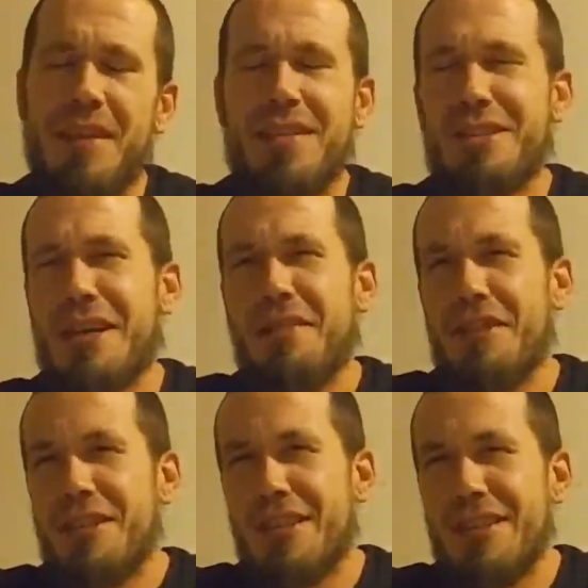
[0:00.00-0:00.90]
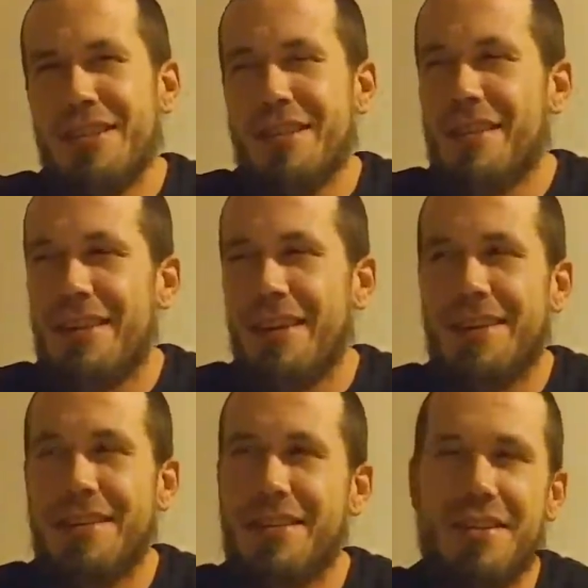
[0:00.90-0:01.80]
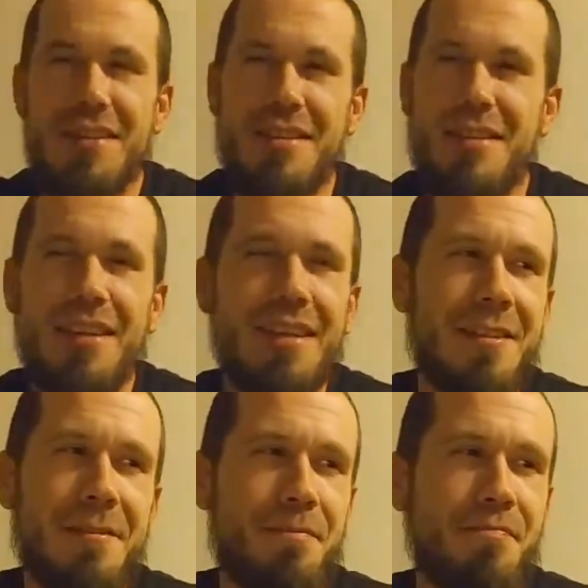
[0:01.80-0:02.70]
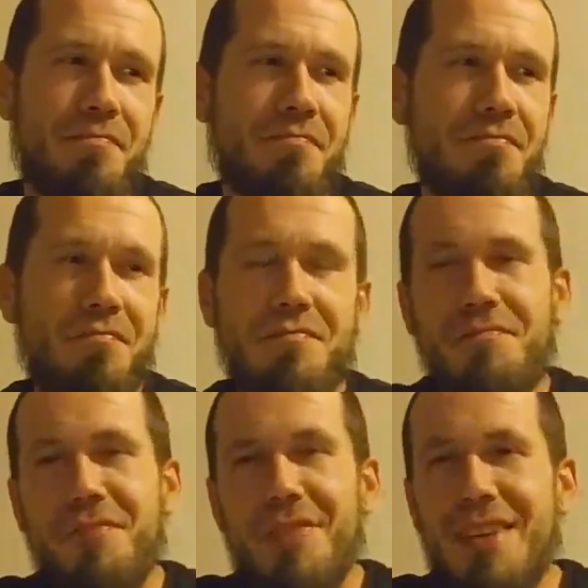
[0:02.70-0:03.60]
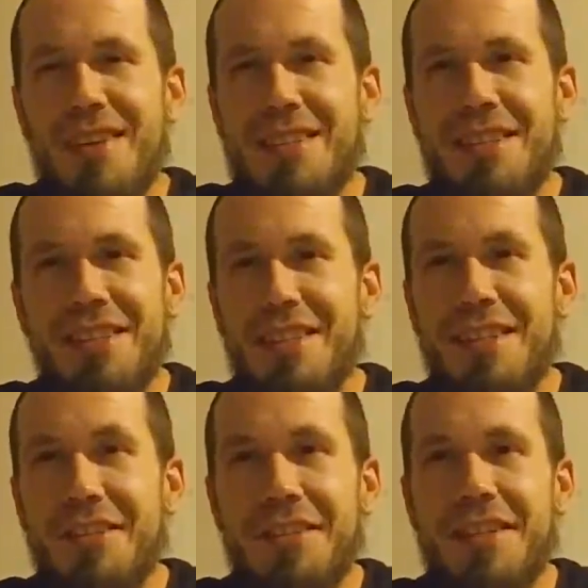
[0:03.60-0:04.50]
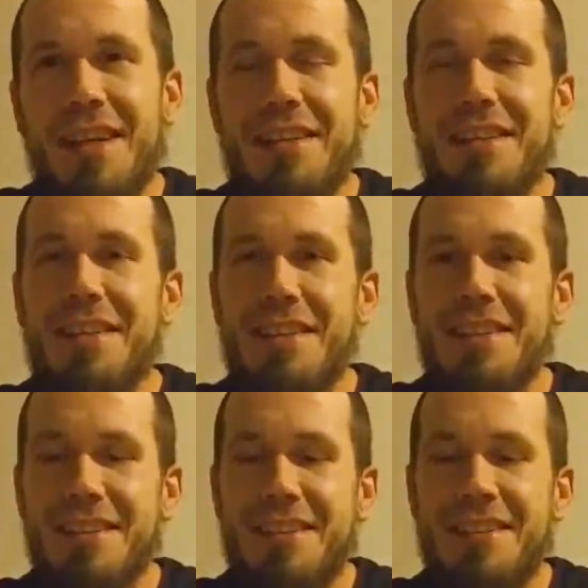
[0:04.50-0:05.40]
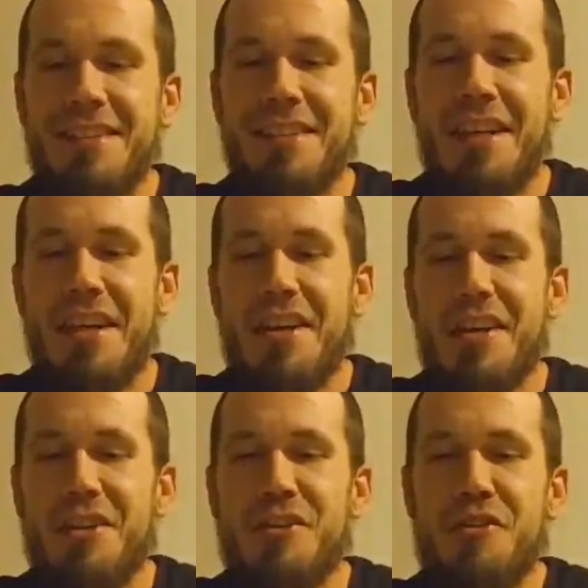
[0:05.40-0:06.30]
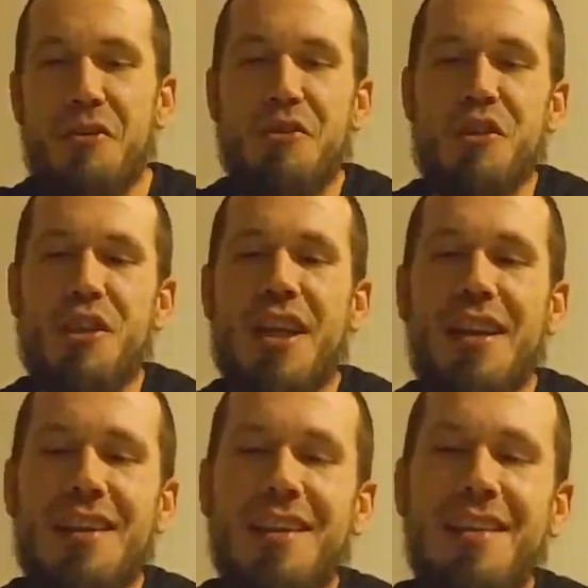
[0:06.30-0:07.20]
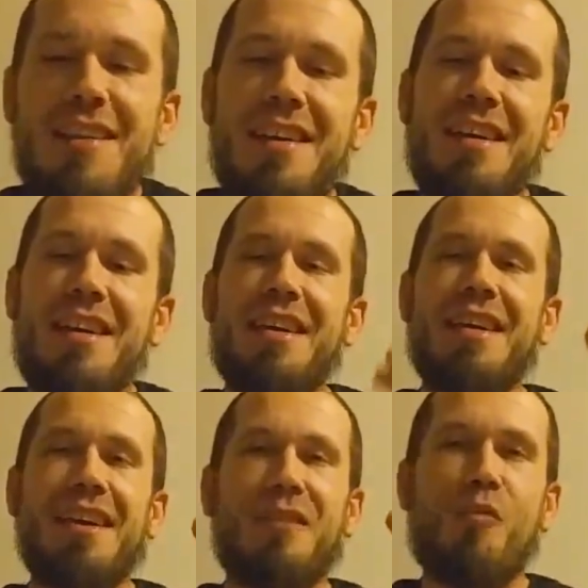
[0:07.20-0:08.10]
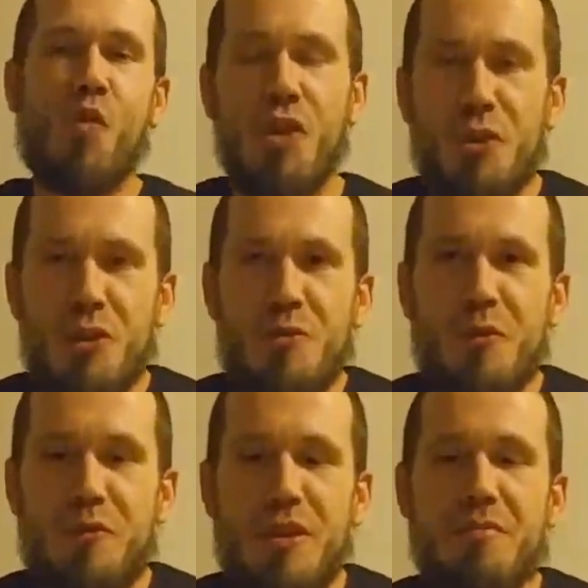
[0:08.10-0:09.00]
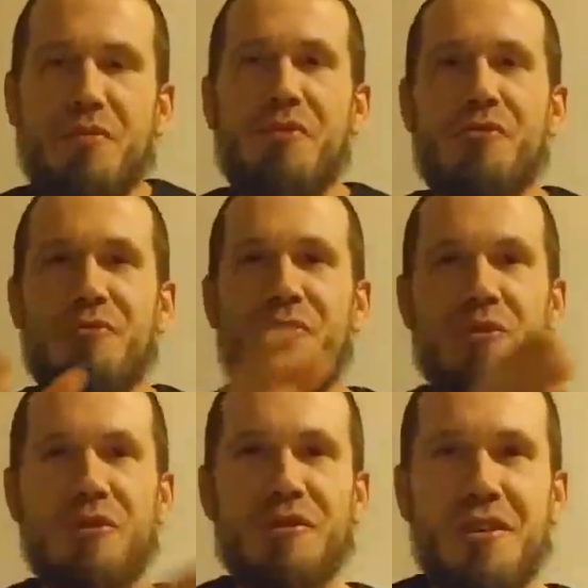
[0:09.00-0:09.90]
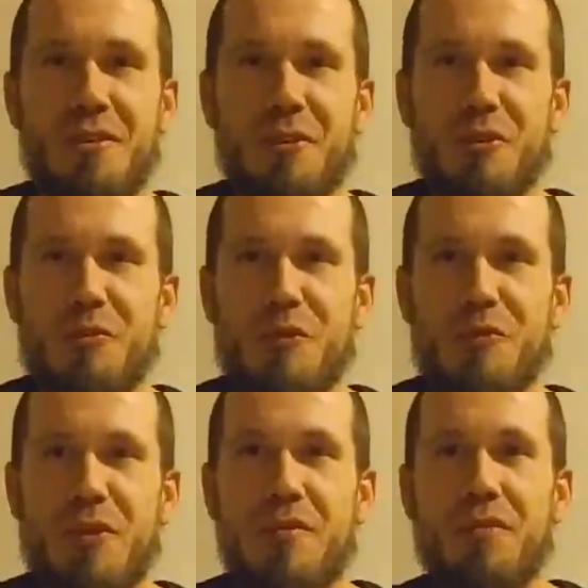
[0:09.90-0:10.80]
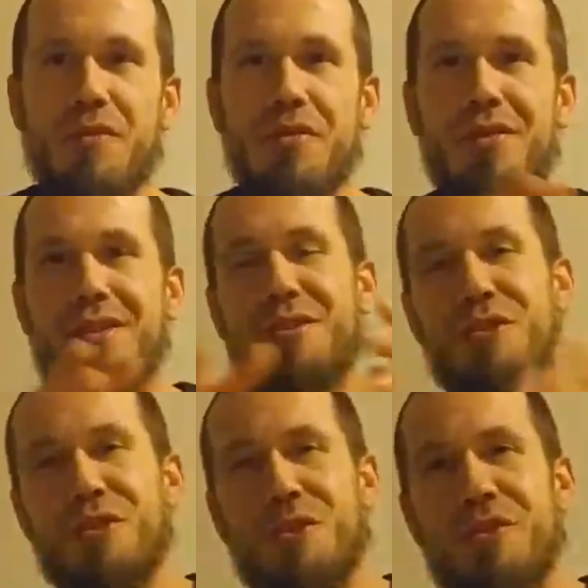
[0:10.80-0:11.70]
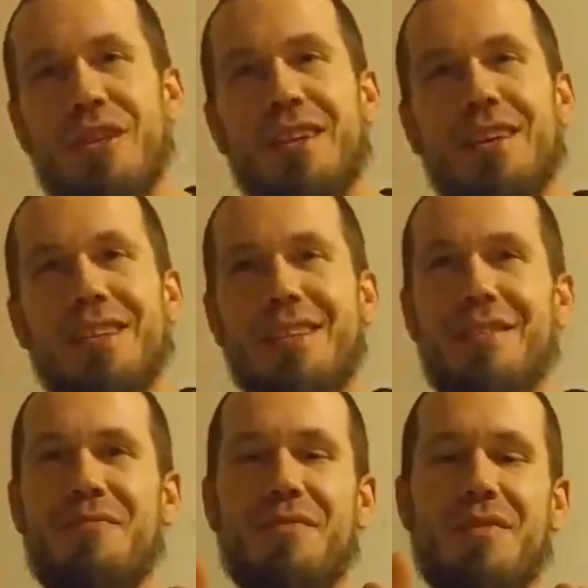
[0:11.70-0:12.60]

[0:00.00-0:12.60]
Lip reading: the sovereign citizen thing is just like, it's just another tactic. It's associating one group of people with another group of people so that